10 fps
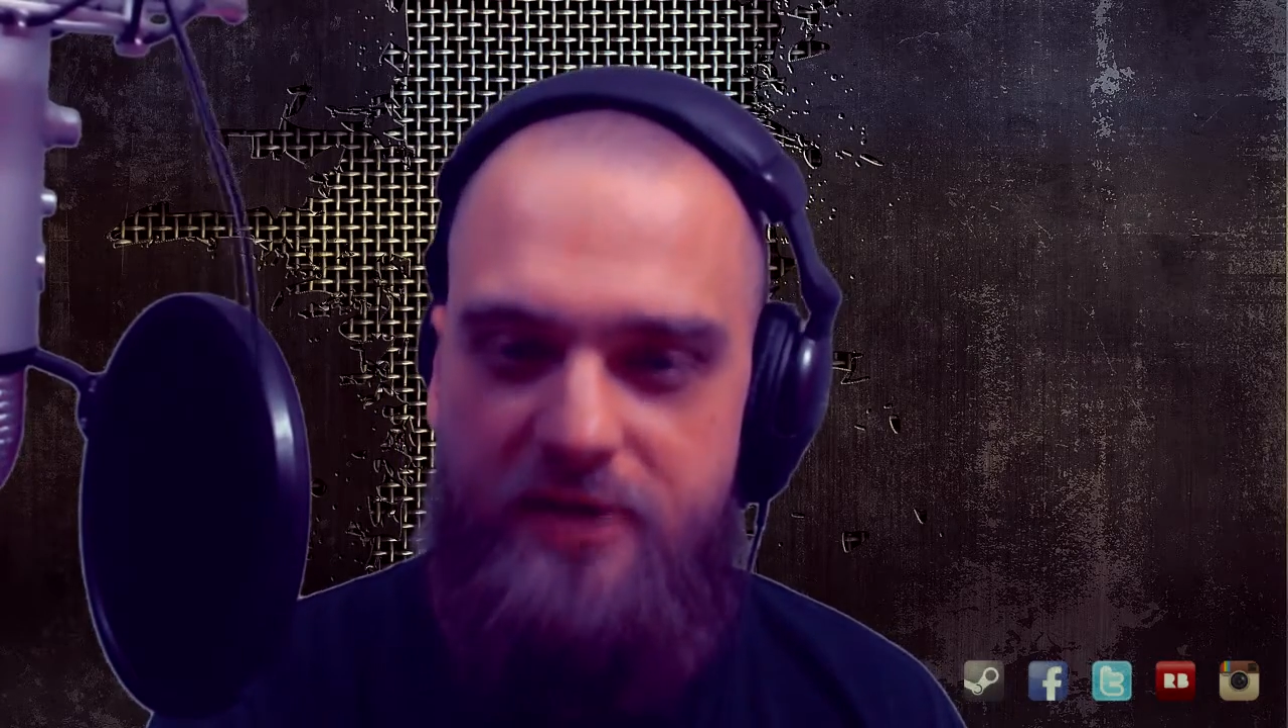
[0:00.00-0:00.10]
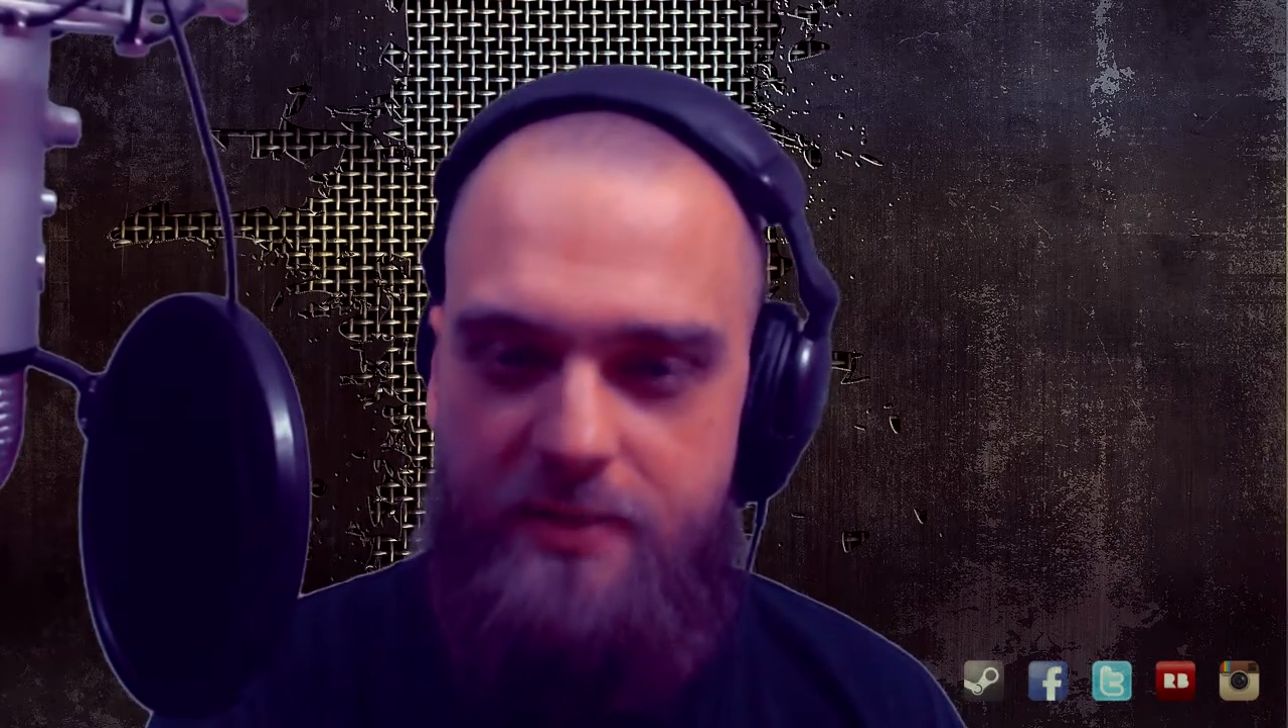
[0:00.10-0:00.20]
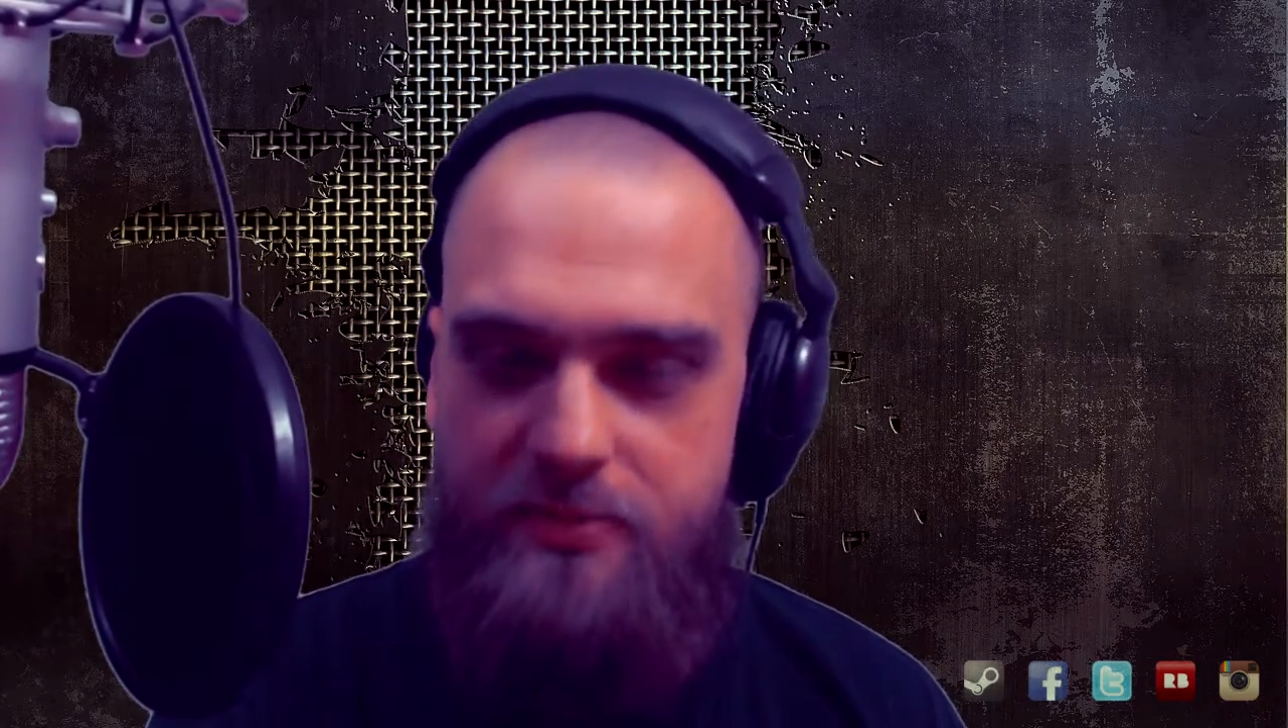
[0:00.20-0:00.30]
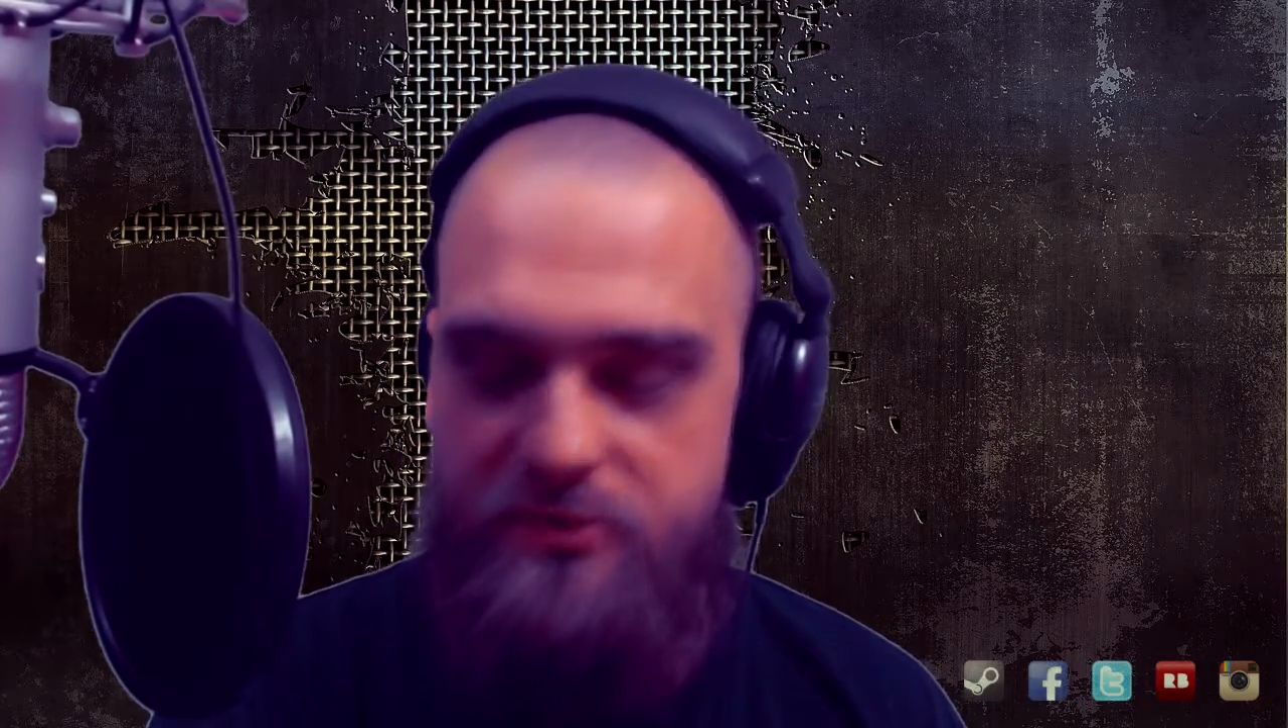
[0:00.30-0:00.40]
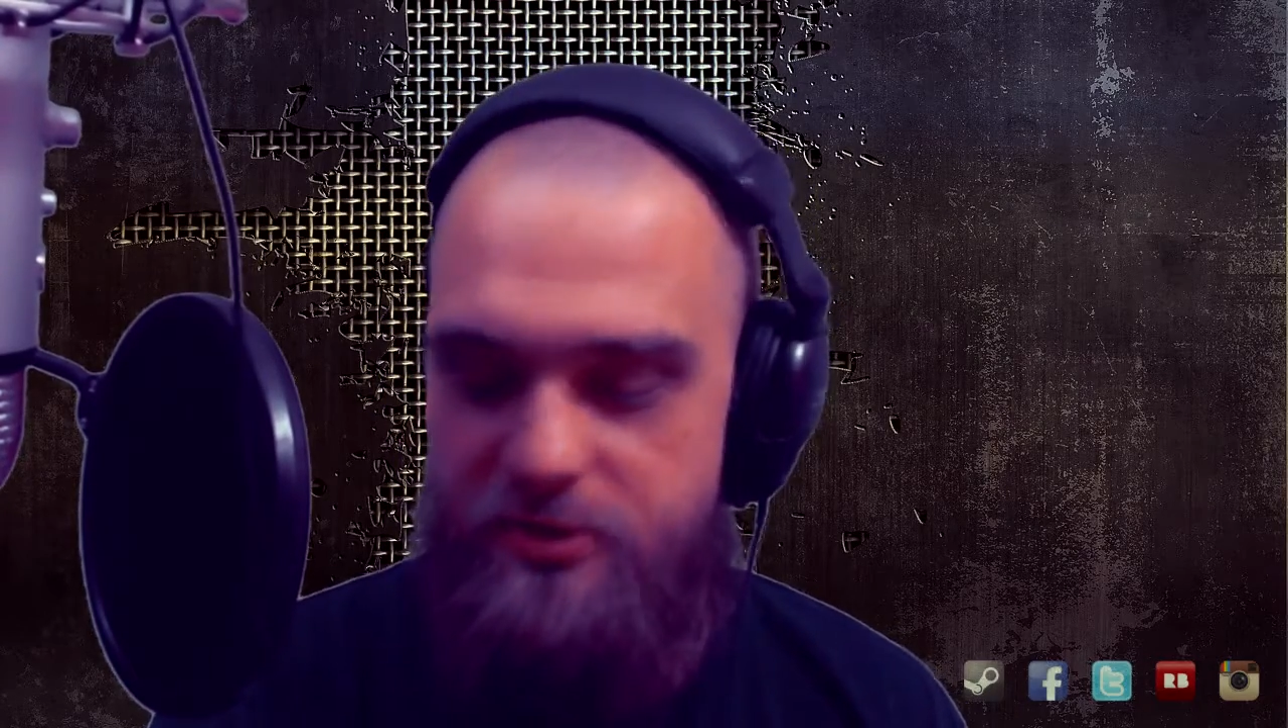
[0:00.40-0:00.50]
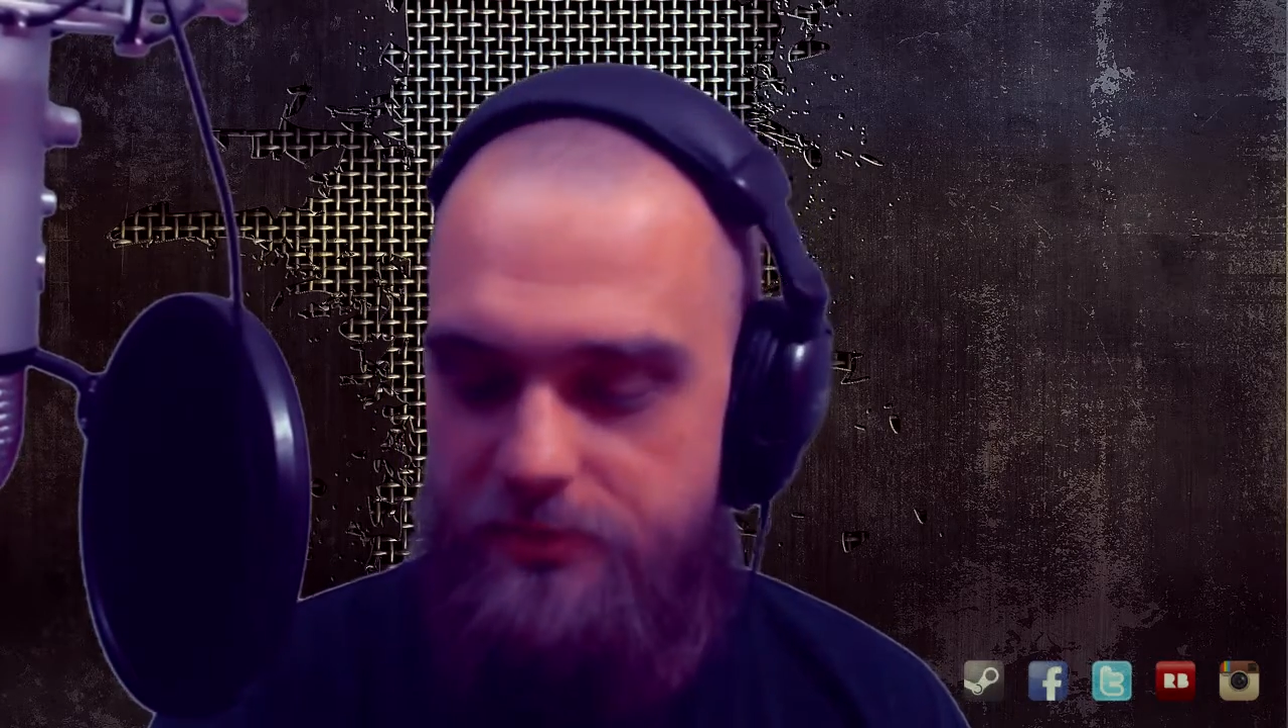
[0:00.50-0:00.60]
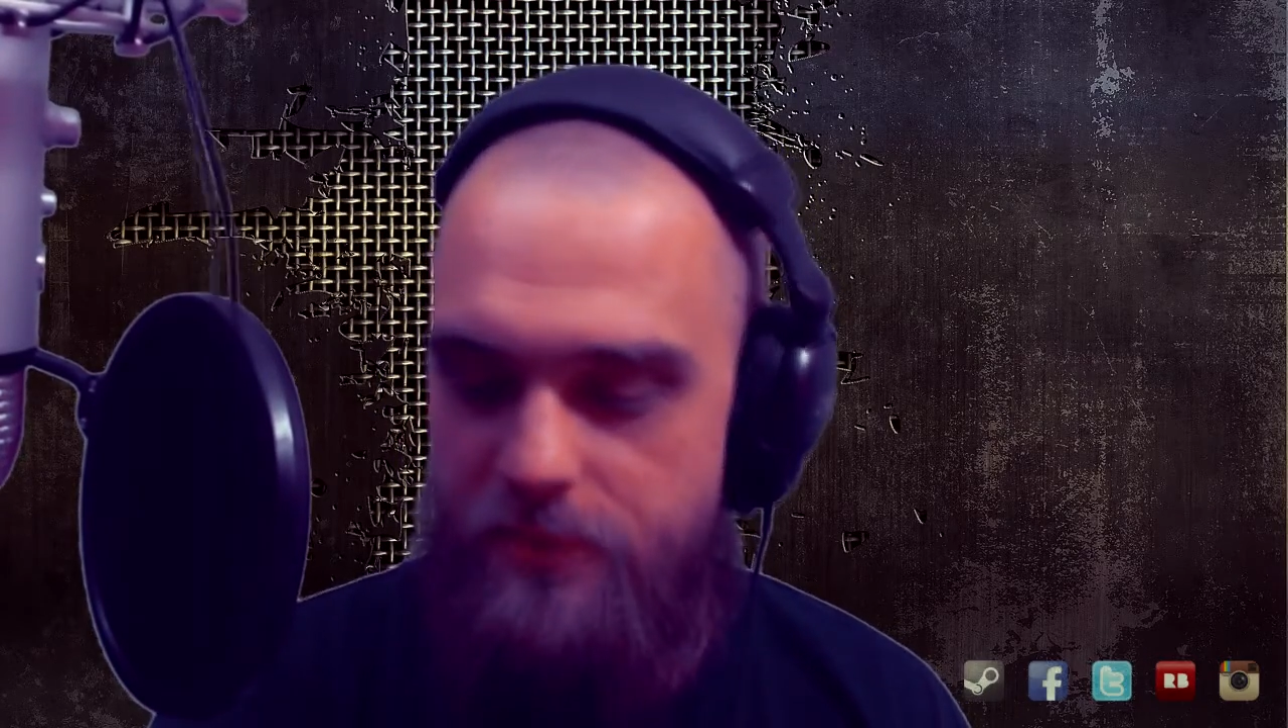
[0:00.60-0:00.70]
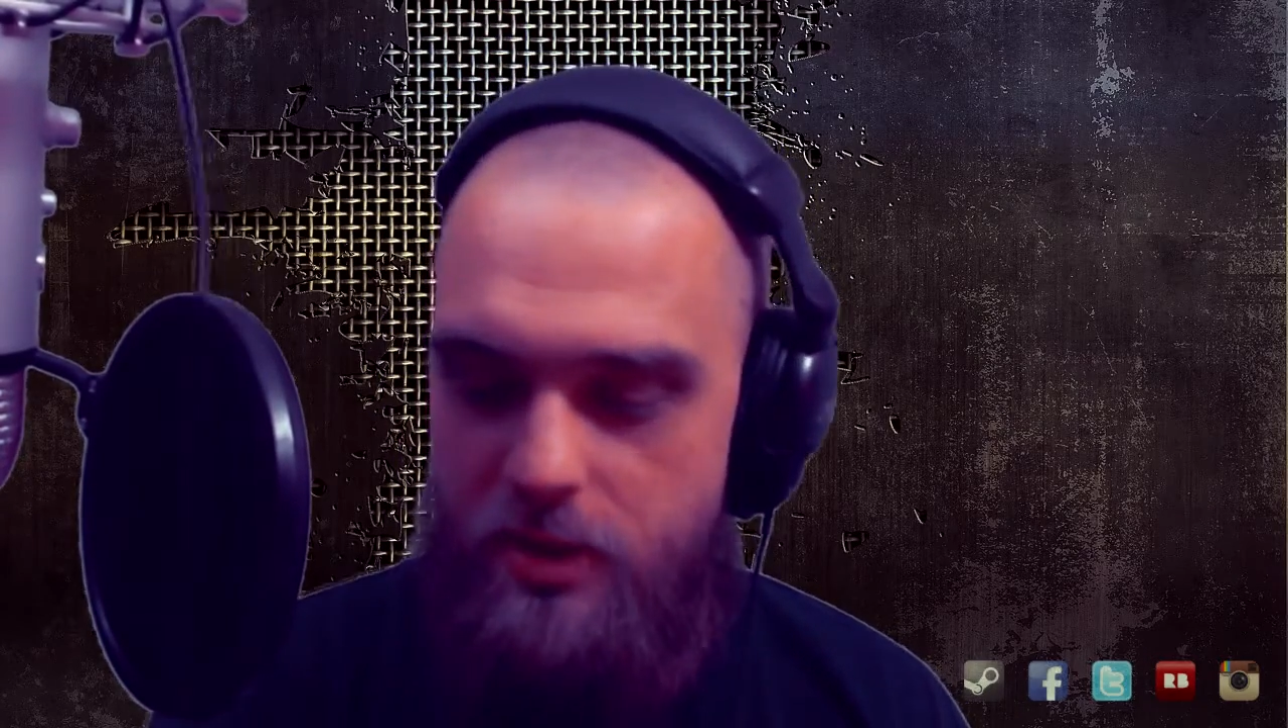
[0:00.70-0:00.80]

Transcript: episode.